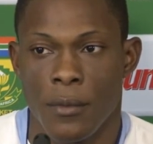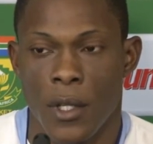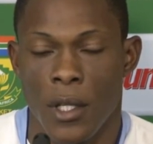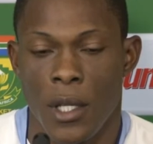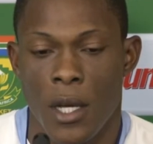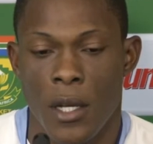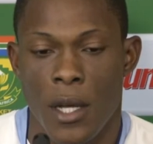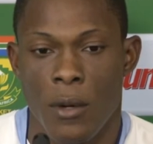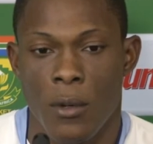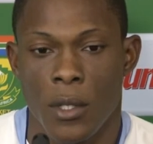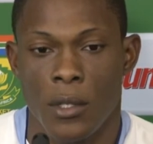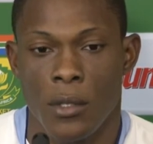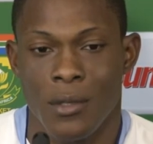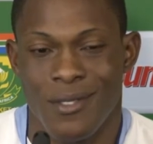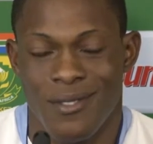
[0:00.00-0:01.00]
That
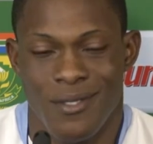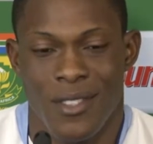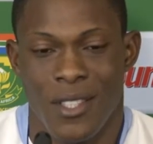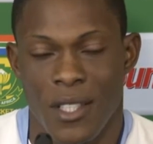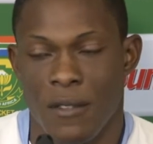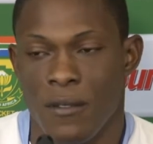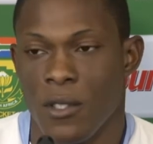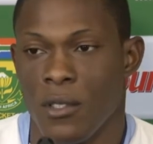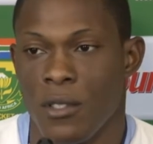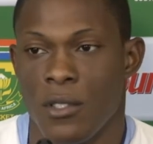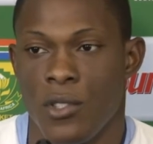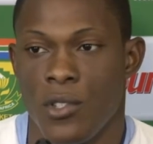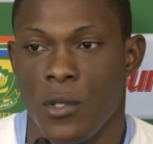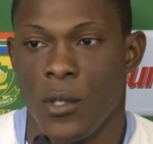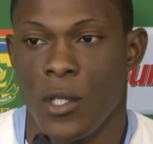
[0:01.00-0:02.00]
what gives us a
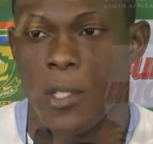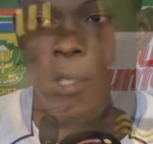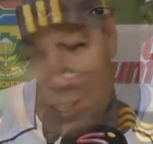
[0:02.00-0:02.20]
3 wicket.